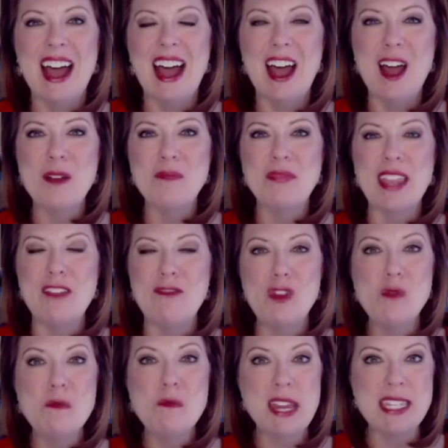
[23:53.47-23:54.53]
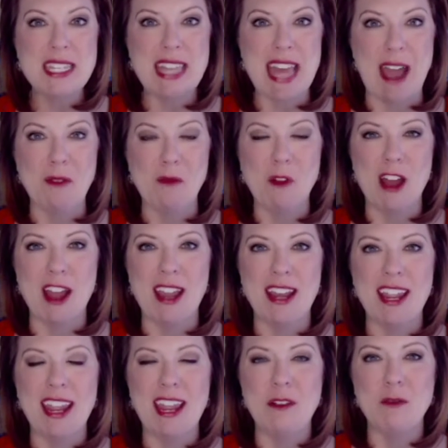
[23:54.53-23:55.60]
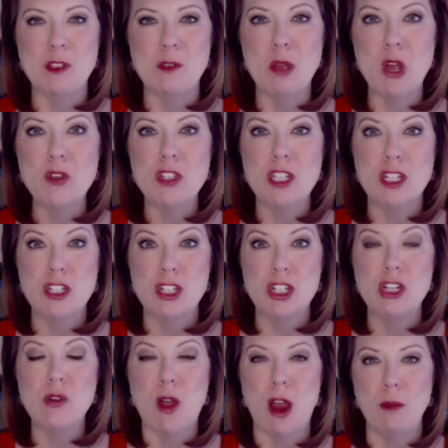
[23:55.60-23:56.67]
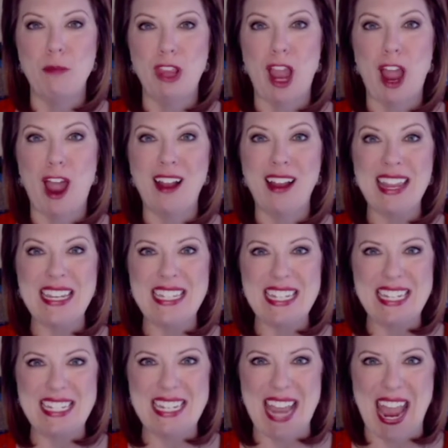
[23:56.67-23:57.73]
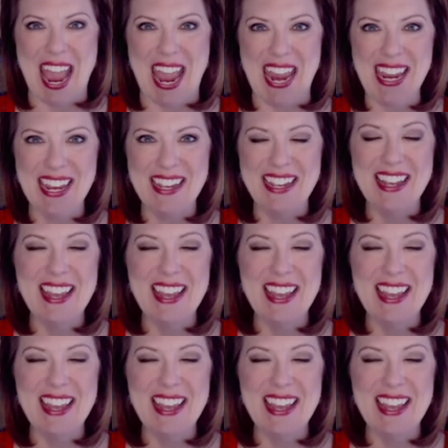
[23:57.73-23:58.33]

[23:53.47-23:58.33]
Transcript: If you missed that one, it was posted to our blog today